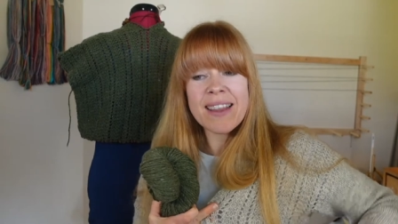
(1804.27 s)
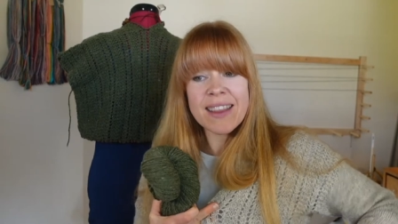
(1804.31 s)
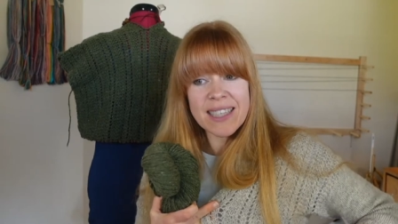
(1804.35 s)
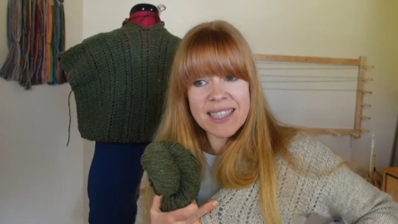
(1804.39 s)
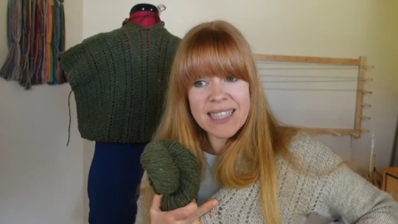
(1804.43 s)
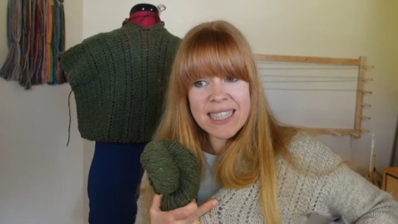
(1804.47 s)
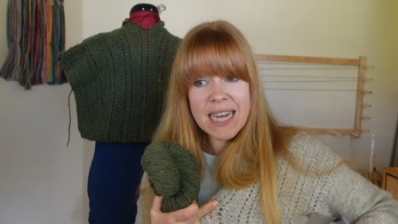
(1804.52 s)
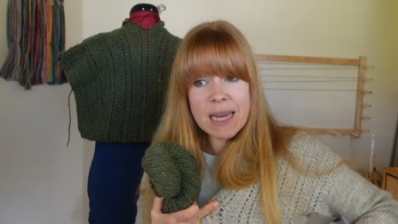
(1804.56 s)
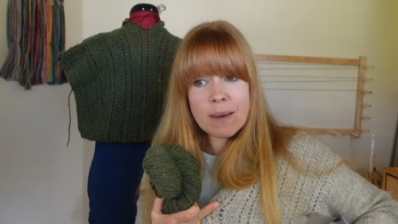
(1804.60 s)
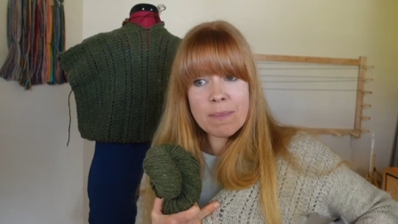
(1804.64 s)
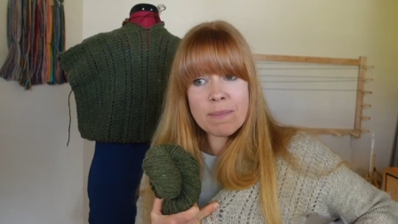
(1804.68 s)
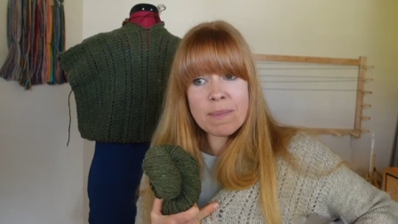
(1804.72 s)
at the
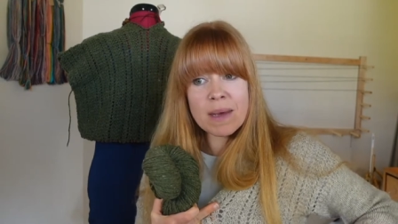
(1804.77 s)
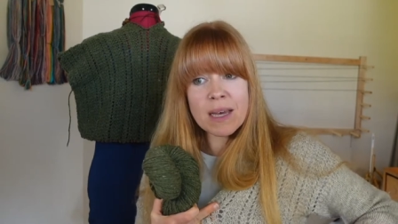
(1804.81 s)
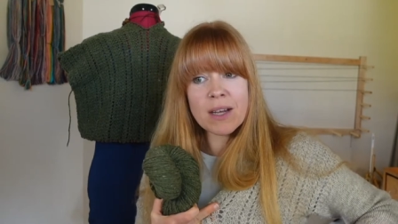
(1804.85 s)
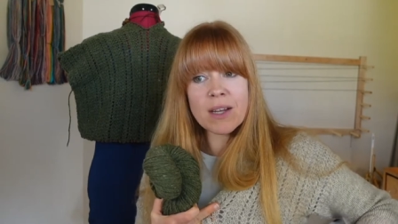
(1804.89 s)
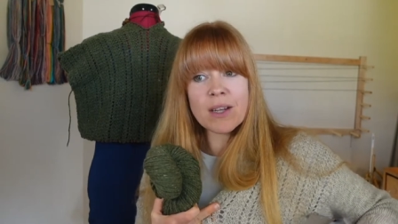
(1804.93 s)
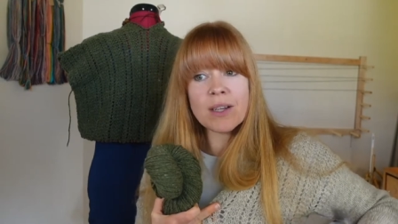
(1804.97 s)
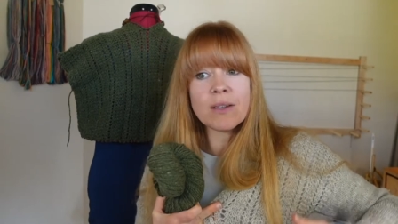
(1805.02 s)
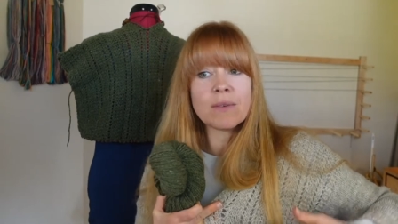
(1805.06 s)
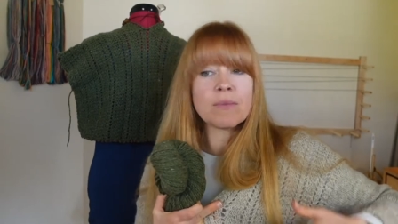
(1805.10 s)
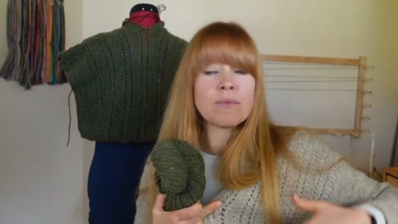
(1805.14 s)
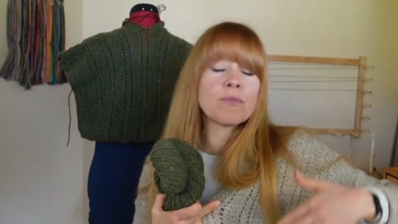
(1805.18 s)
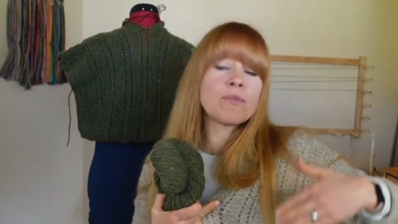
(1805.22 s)
same
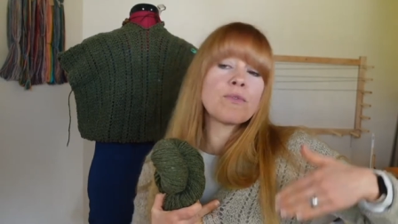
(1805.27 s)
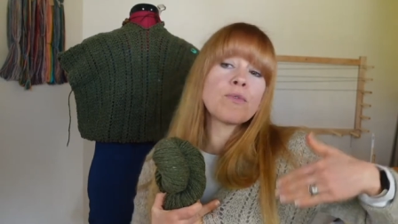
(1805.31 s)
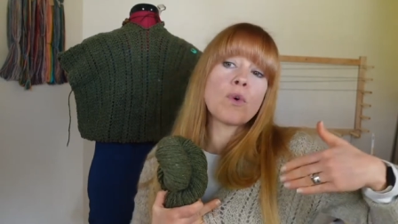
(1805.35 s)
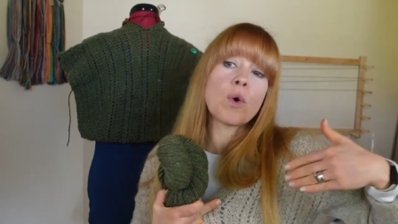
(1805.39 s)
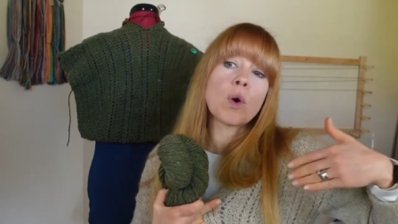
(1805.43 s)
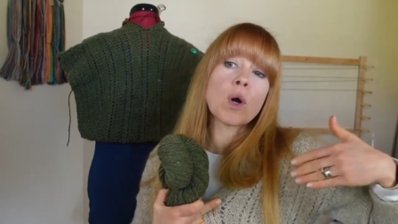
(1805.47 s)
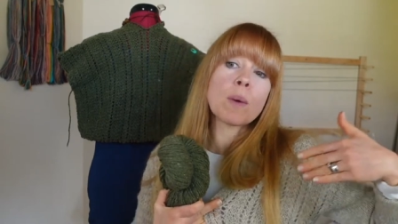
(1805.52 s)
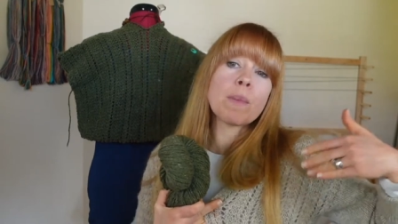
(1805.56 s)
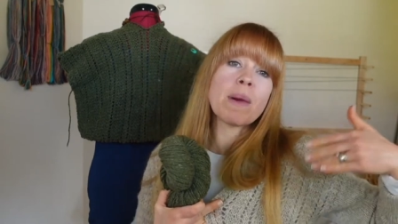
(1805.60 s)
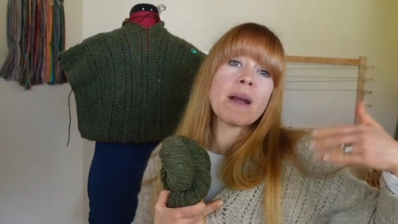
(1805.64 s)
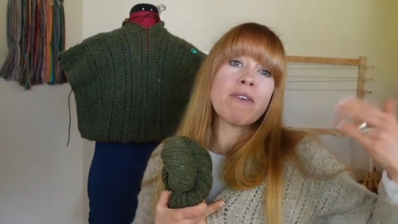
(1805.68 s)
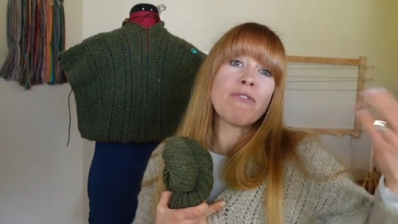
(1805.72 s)
mill
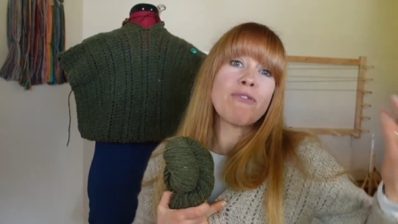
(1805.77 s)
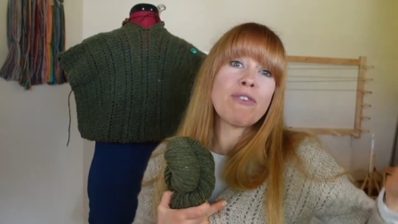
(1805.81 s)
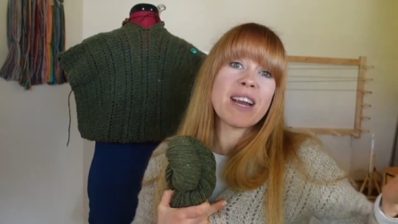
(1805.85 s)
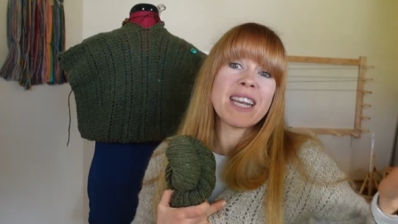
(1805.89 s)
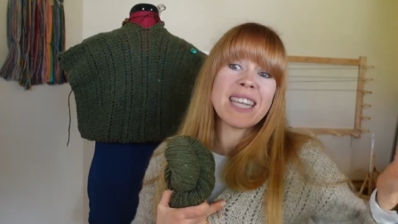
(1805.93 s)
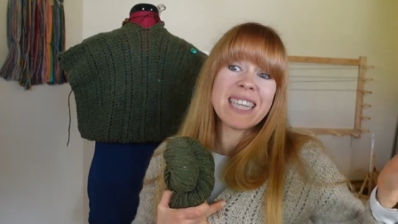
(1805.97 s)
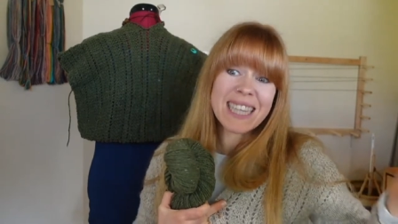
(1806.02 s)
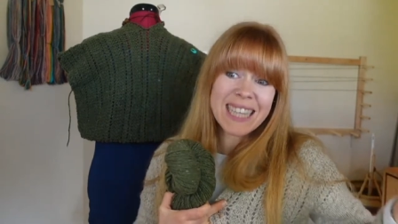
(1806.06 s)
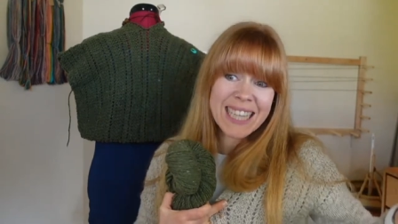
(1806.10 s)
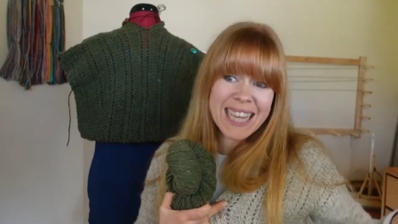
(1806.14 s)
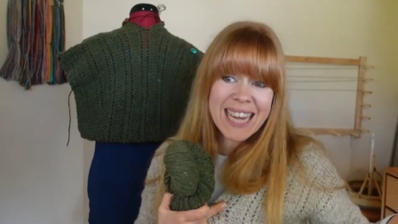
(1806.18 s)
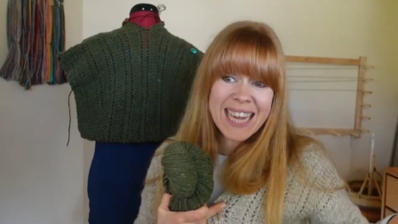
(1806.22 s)
for my
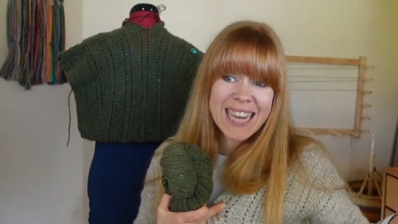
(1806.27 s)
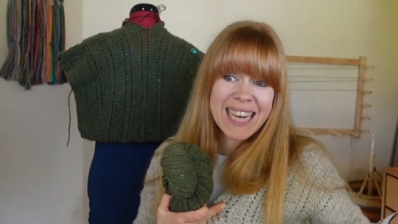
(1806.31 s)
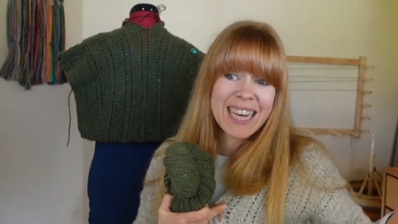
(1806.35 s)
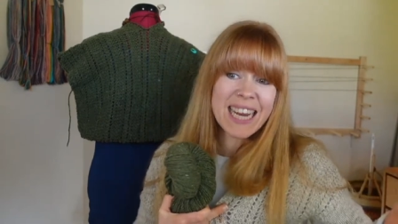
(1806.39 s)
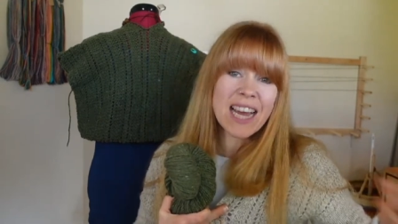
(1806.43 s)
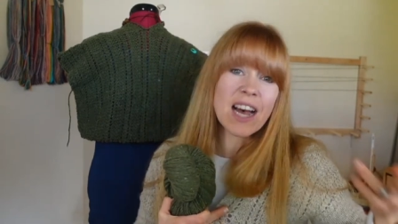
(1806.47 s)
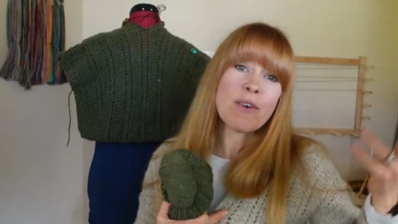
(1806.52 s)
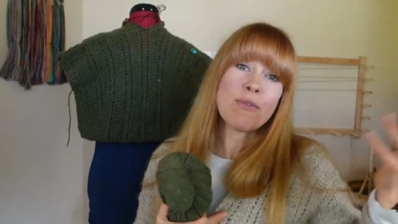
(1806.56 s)
friend Lynn